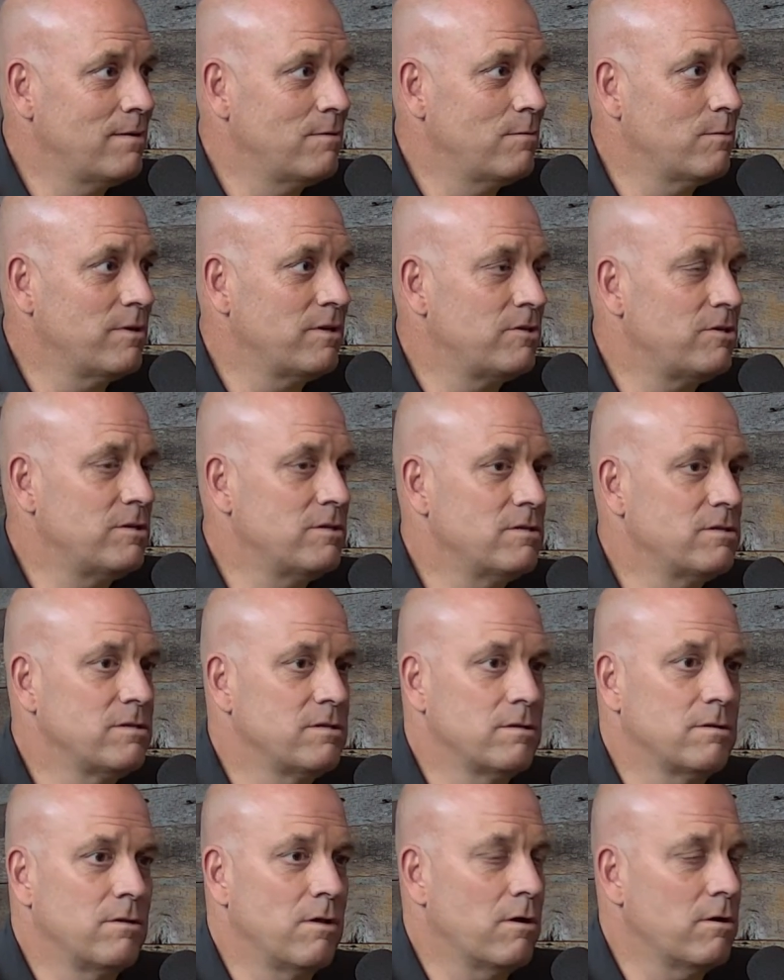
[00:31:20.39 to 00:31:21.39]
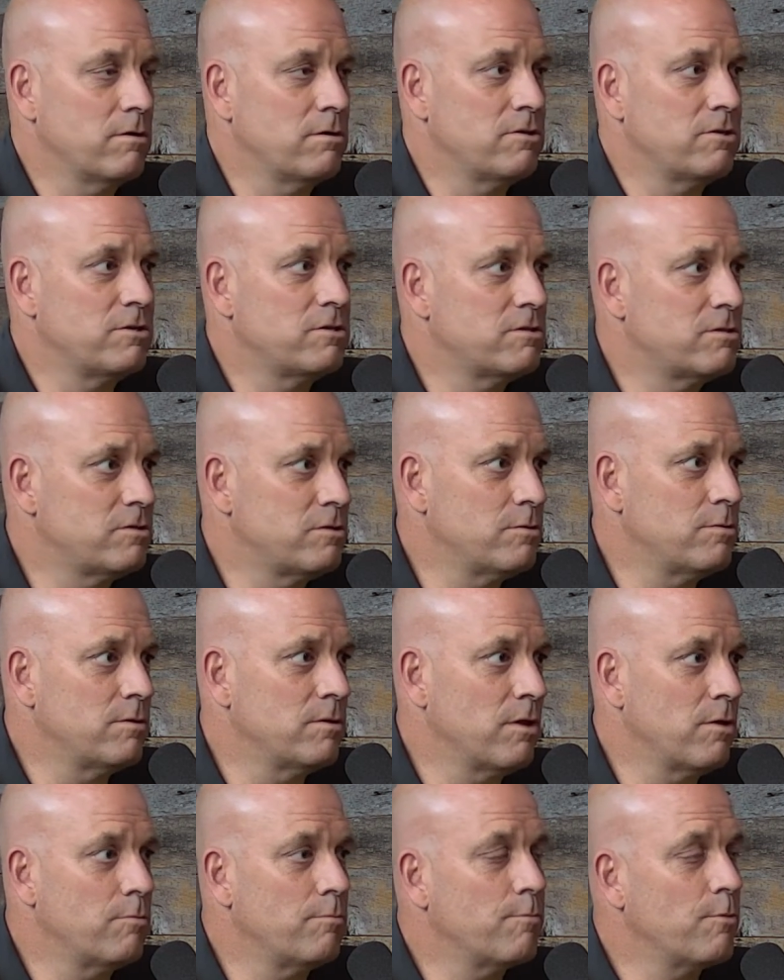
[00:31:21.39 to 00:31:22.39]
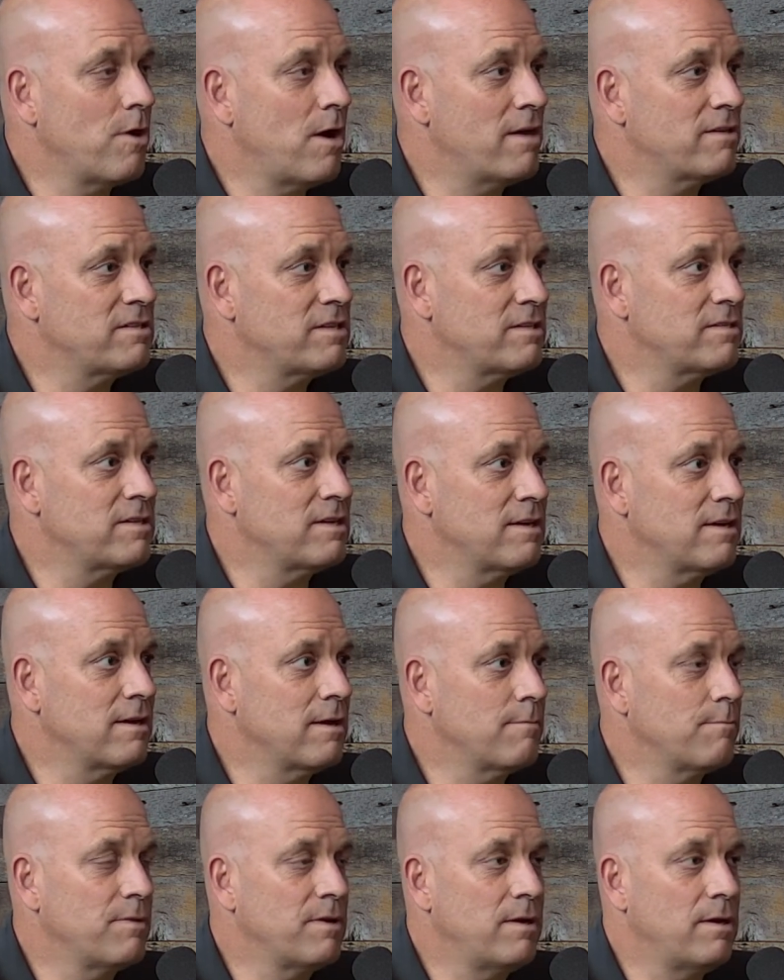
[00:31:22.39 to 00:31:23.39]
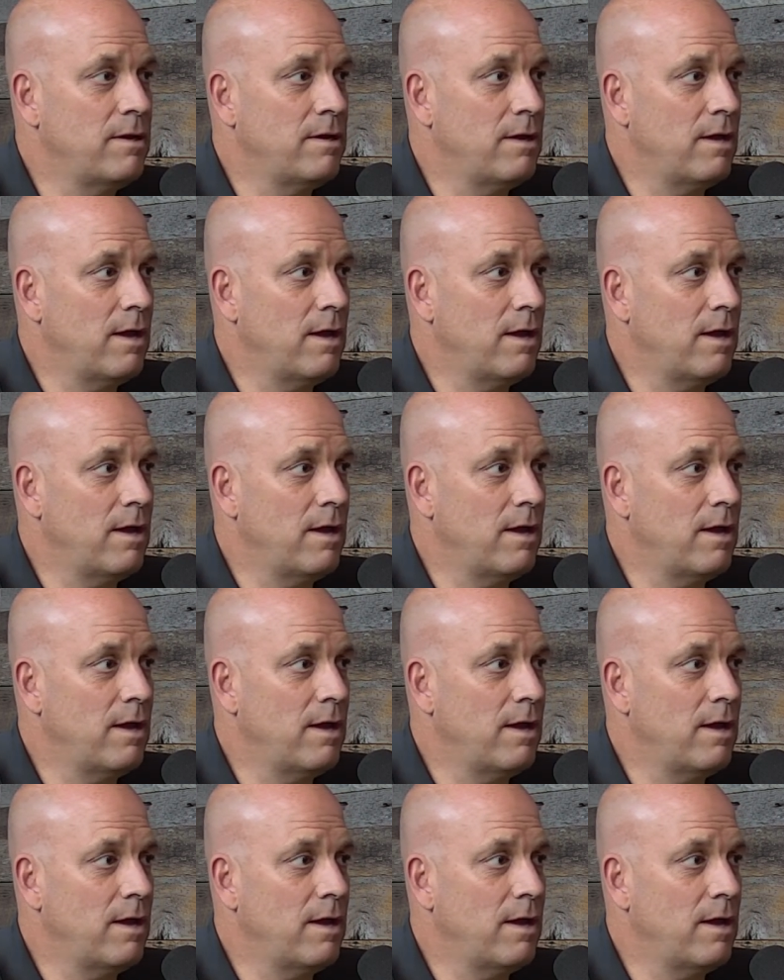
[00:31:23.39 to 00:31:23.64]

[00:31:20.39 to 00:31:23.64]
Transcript: which is the largest student loan processing company